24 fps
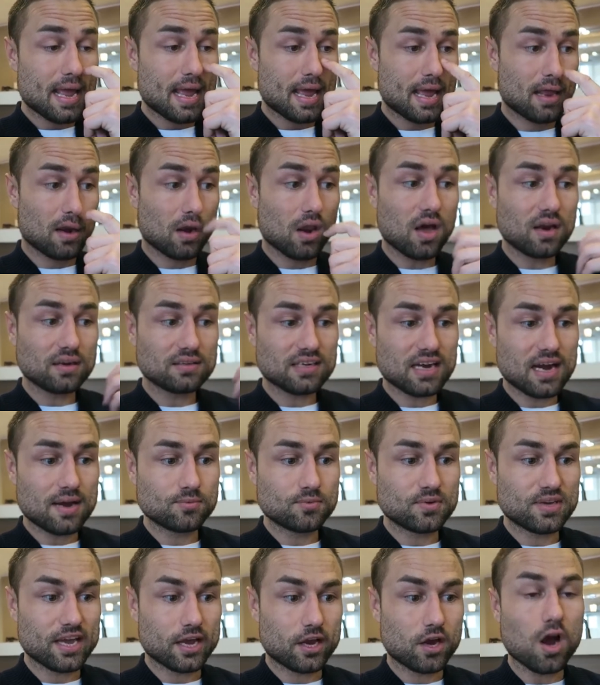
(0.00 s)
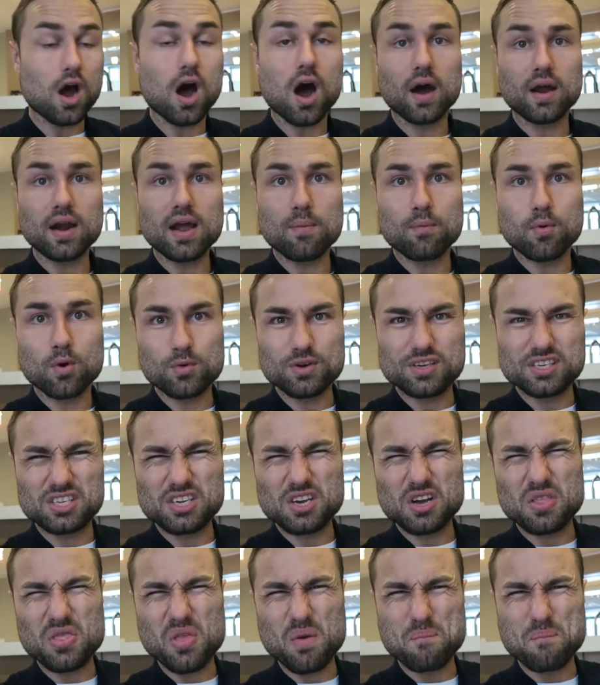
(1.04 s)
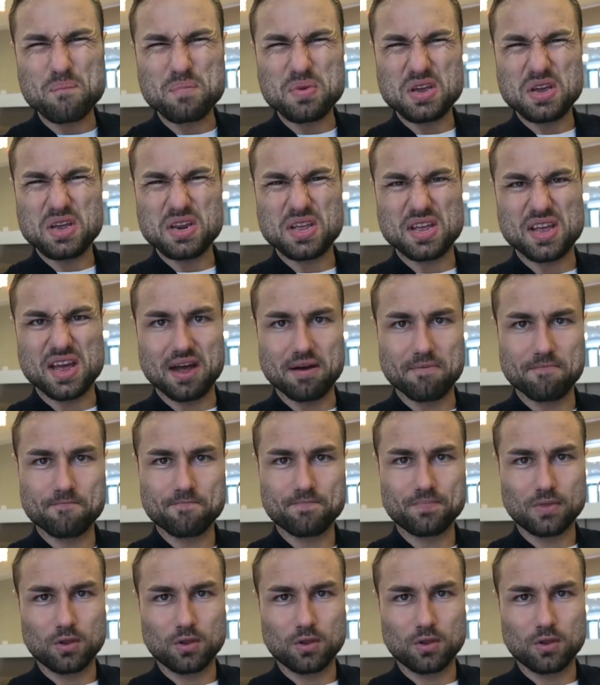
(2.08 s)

And a lot of times we get caught up what we see on the media.